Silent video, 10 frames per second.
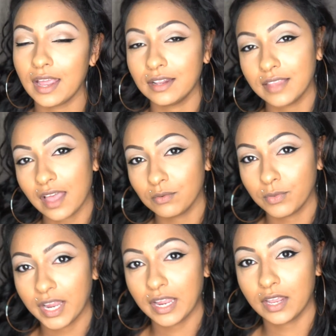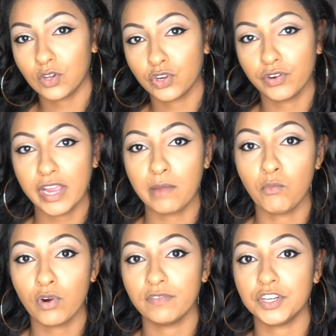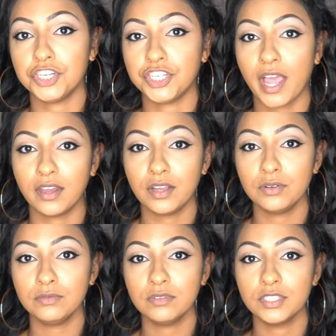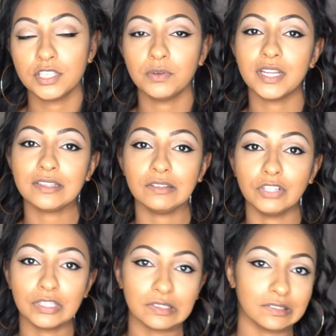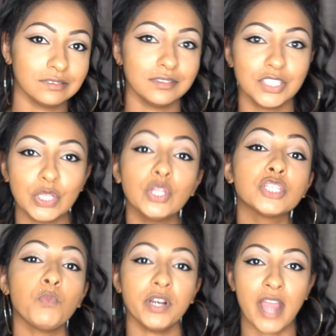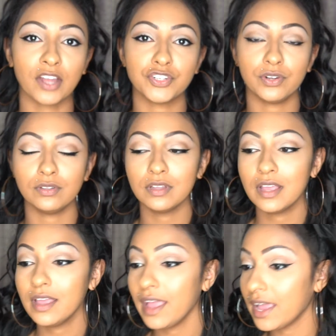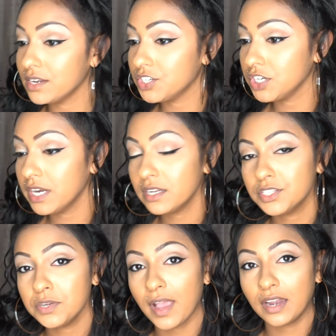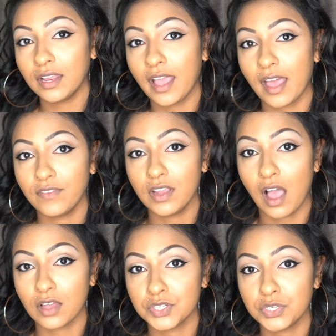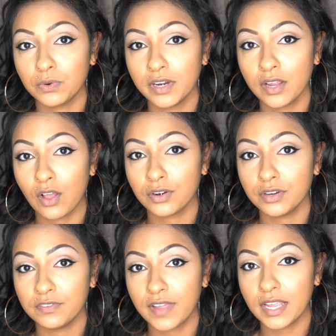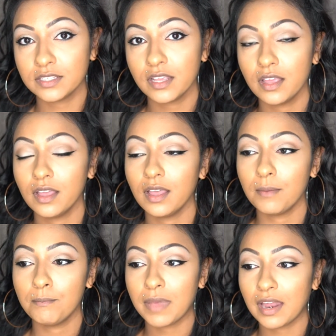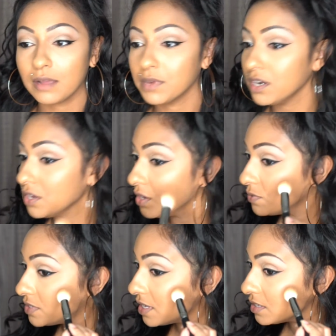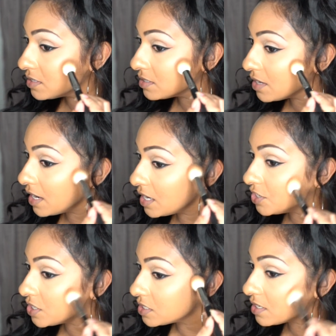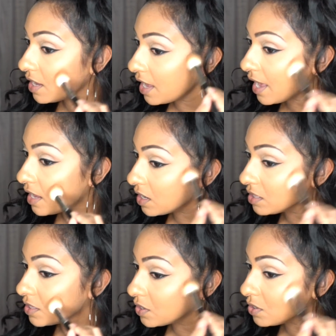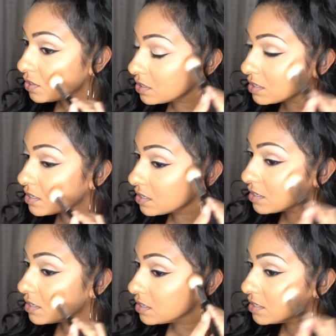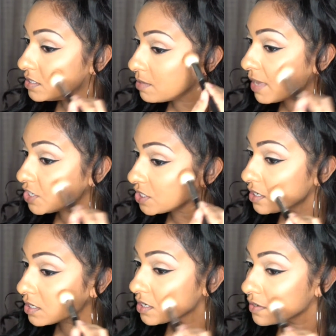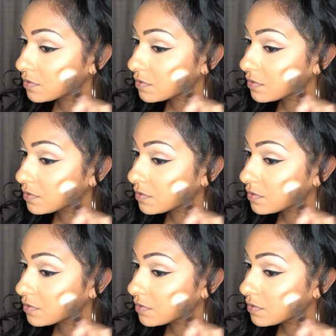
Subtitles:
That way it'll create more of a shadow so it looks more natural. And she didn't do any heavy contouring on her face, but I'm gonna use this and just add a little dimension.